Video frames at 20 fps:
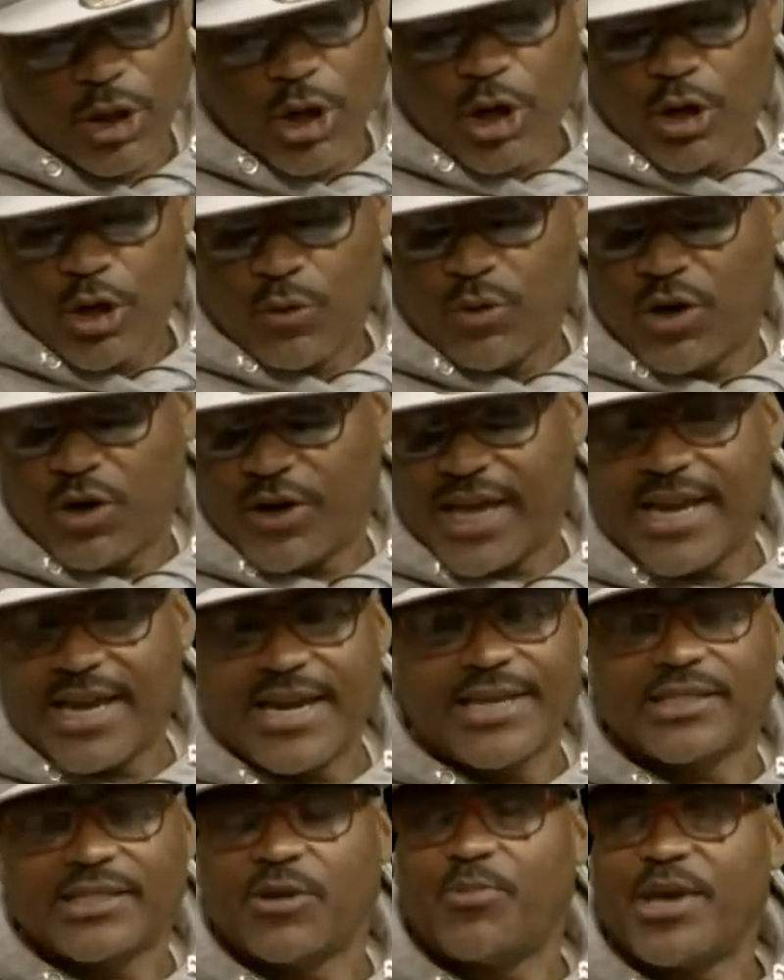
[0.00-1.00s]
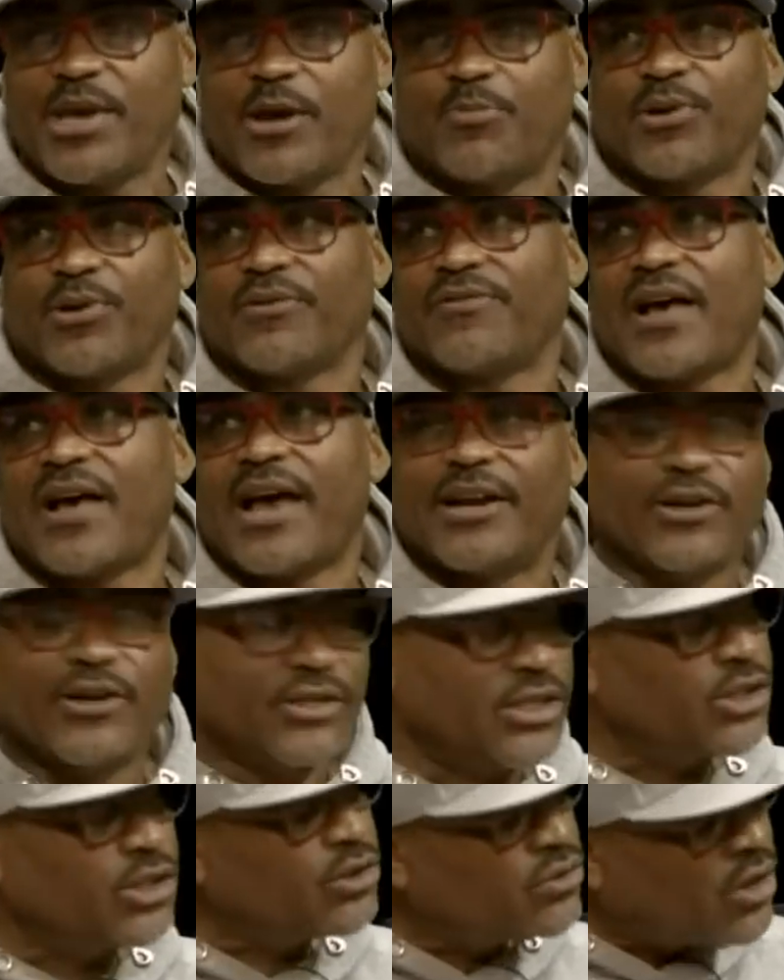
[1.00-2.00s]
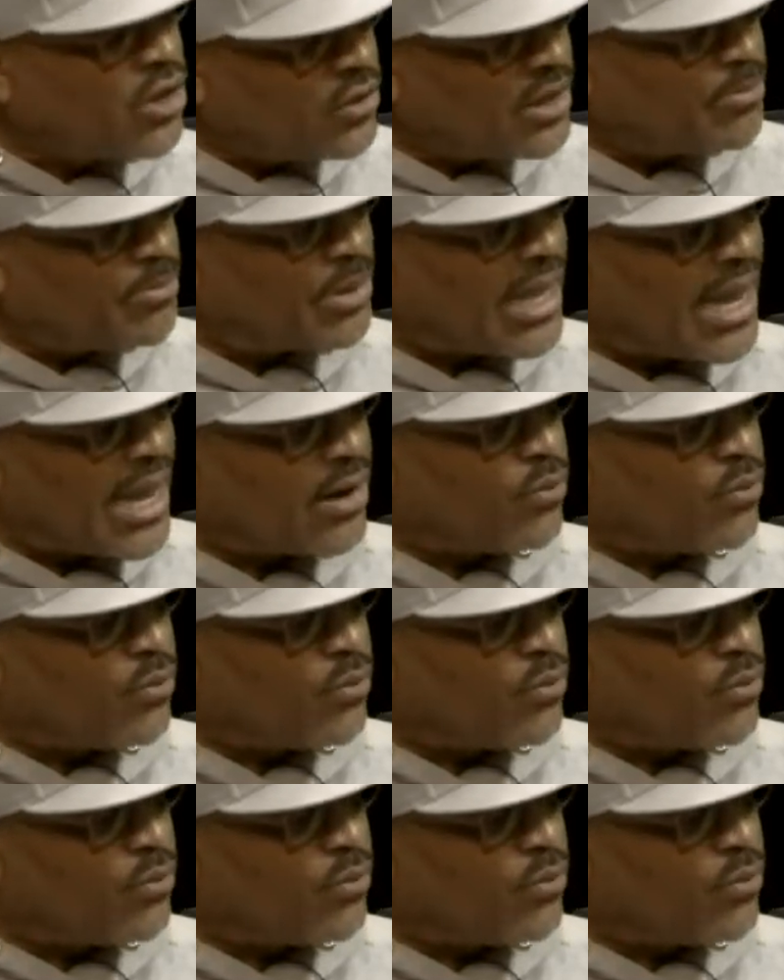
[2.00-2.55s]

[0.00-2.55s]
Well, he needs to be a provider. Did you know that black